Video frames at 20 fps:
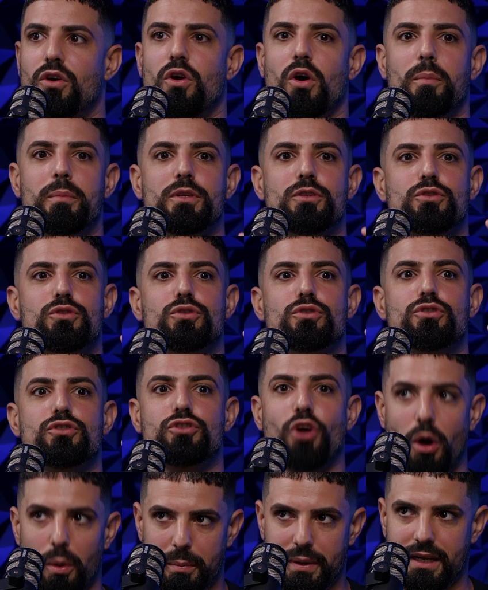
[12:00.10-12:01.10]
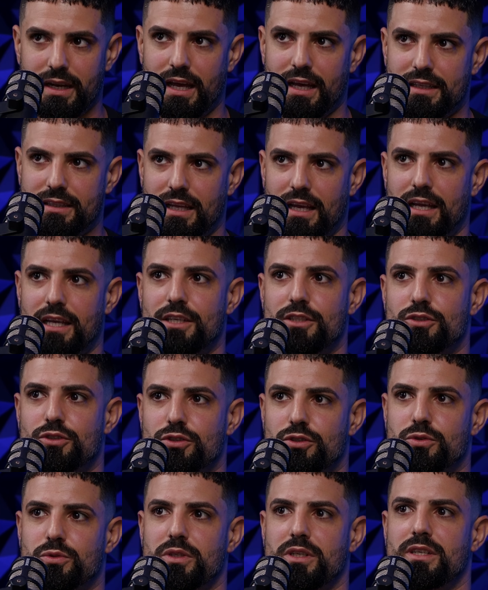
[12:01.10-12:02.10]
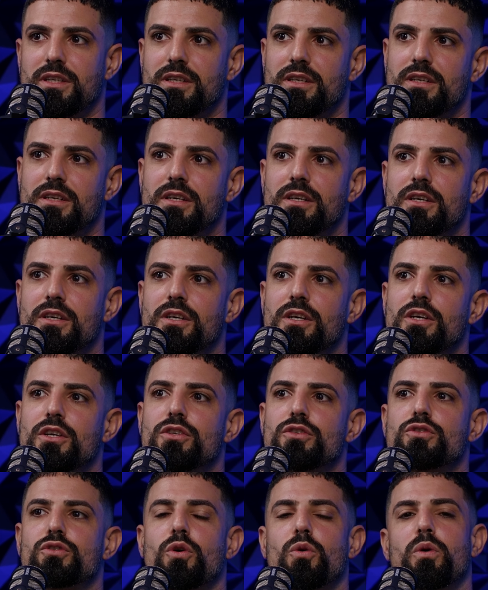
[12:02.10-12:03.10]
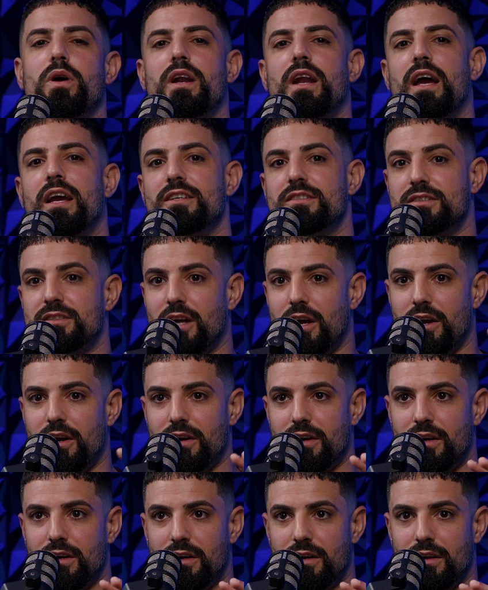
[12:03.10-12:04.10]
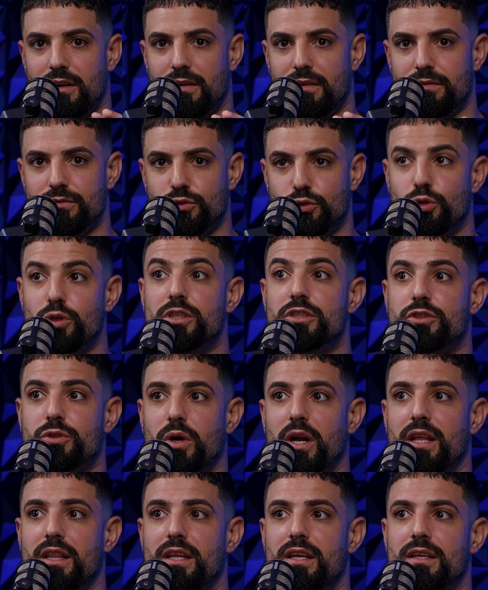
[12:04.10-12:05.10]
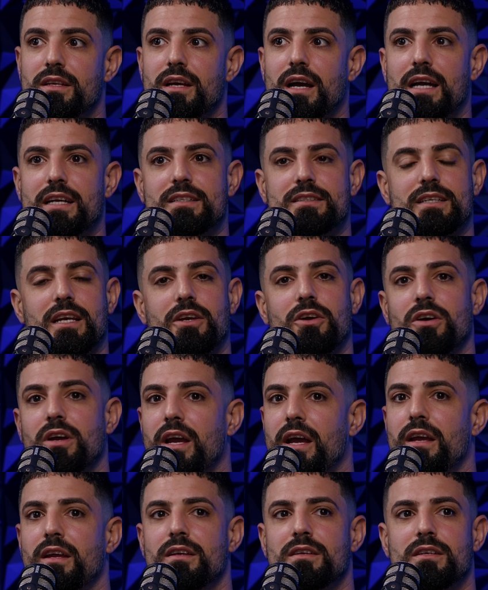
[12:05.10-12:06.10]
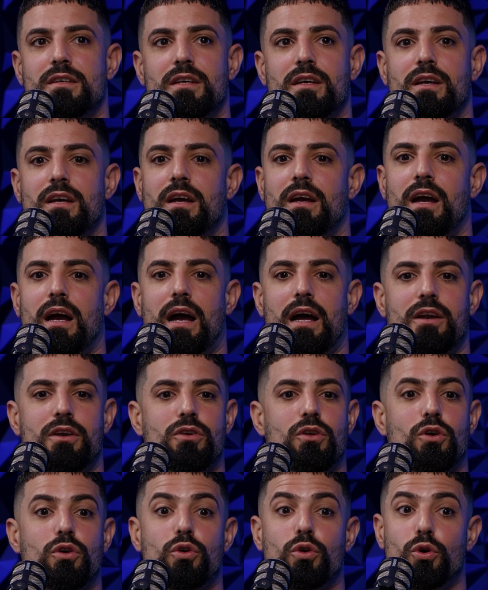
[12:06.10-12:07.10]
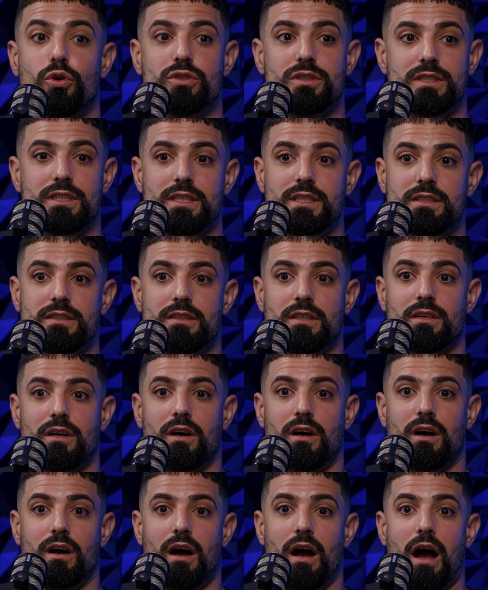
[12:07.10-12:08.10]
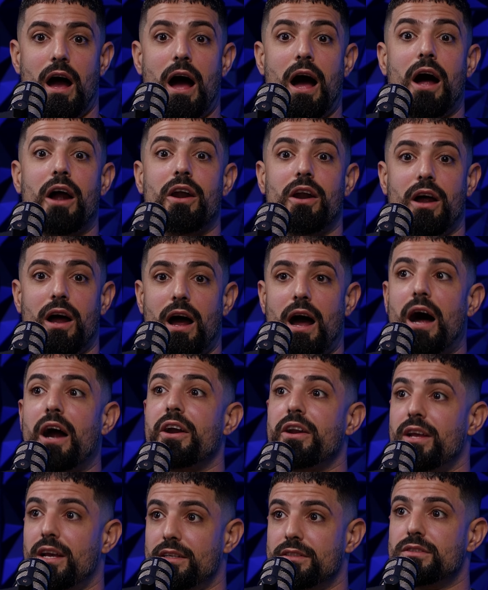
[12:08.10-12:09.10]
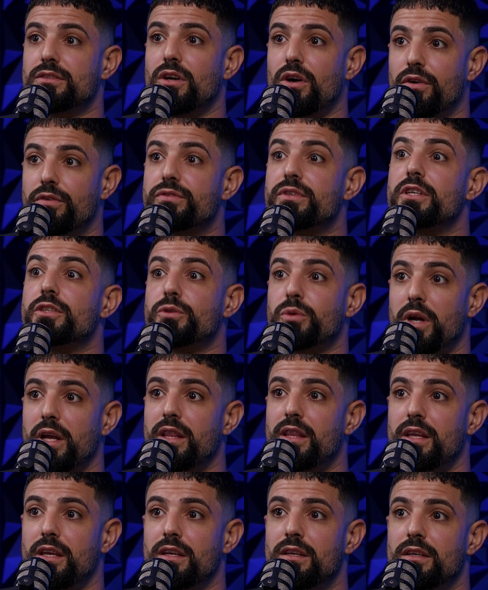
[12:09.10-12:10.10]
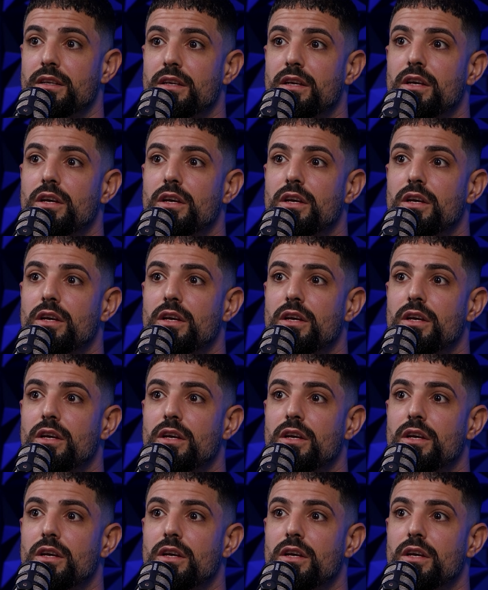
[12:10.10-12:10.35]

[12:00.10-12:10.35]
mm. coming to dominate the industry. So when I start doing trading, I say, okay, I'm not good in our areas of the trading,